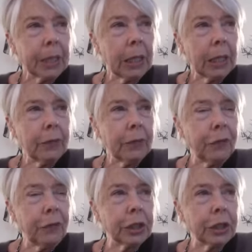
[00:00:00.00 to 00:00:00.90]

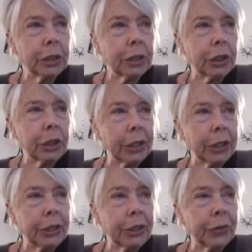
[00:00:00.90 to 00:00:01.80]
footage,
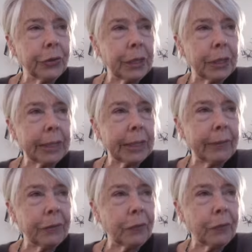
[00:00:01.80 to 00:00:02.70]

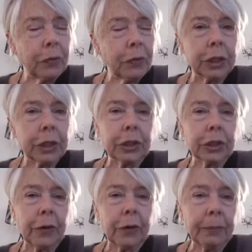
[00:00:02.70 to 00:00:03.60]
1937
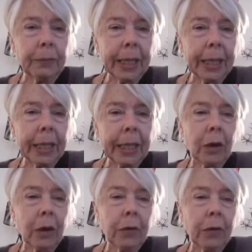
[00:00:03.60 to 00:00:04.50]
footage of the making
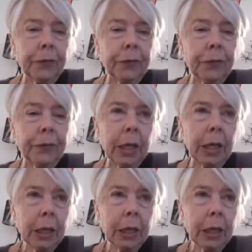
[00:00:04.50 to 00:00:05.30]
of the